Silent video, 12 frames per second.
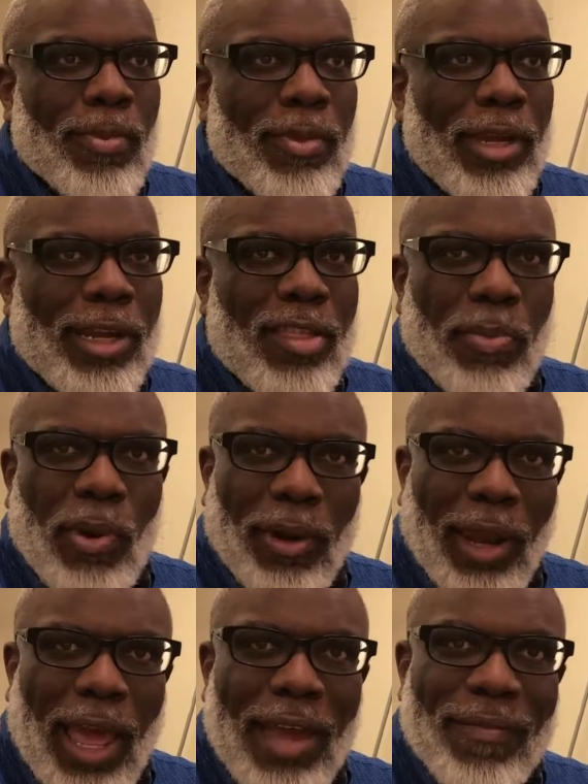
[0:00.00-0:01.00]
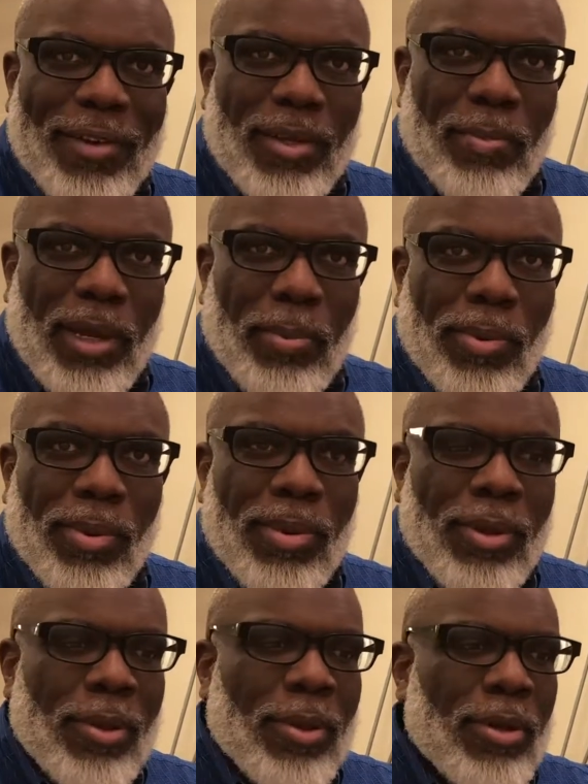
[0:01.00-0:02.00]
He spoke life into people,
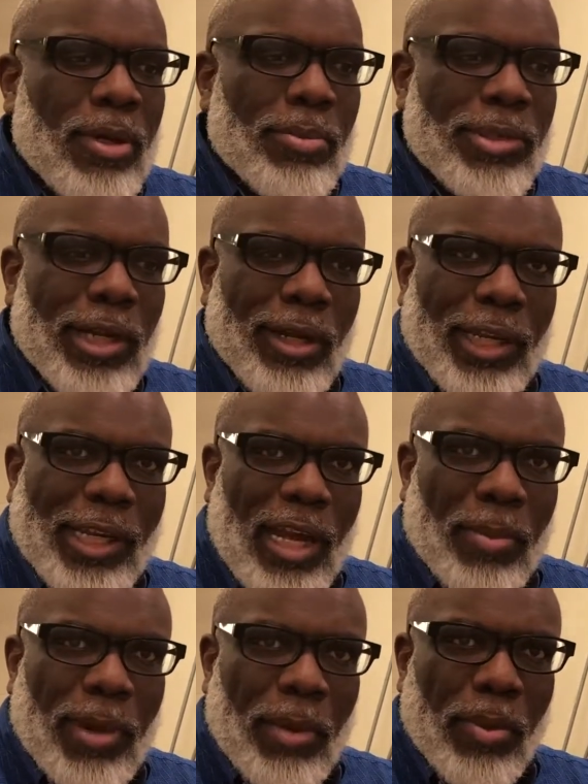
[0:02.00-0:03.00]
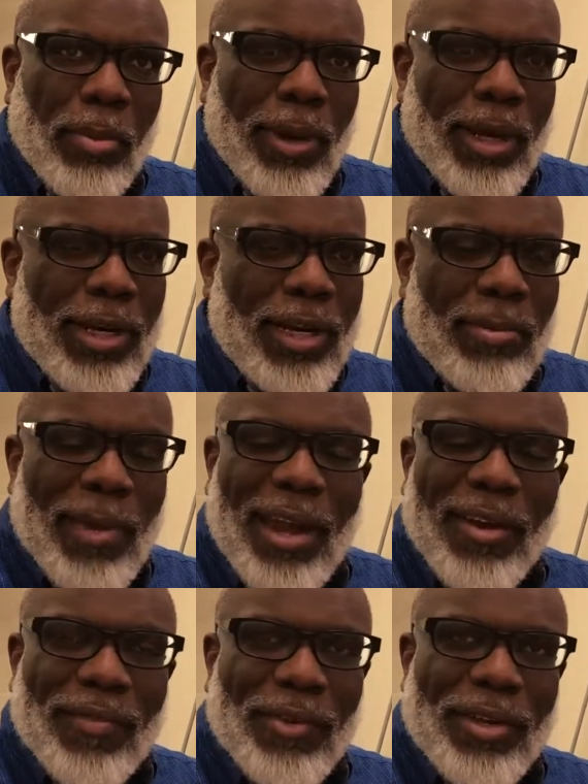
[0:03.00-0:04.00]
particularly young people, but it didn't
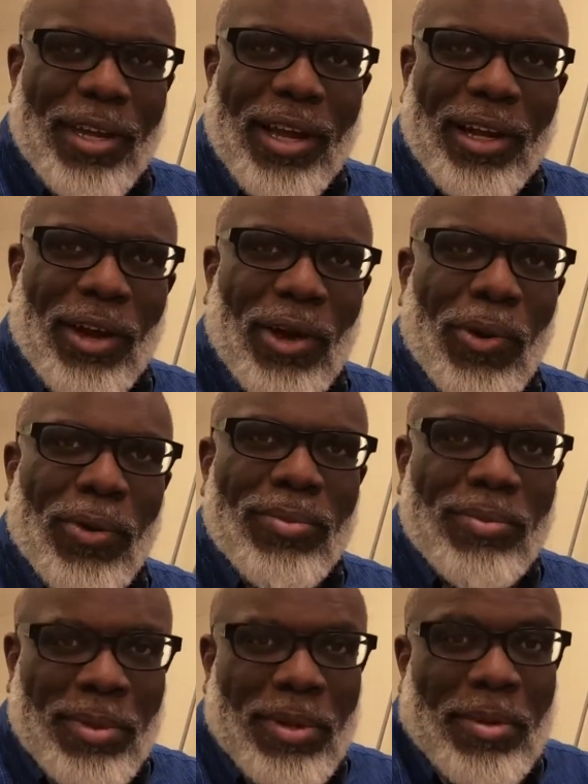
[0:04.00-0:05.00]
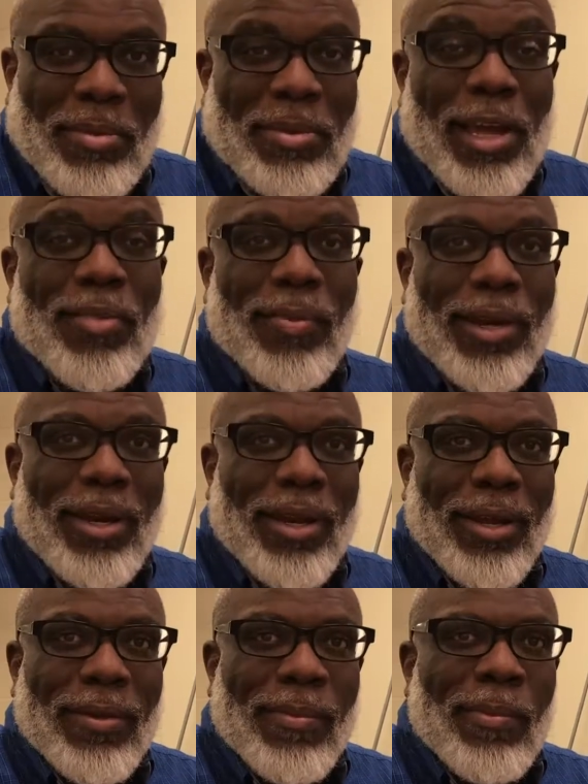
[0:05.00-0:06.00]
matter if you're young or old. That's what he did.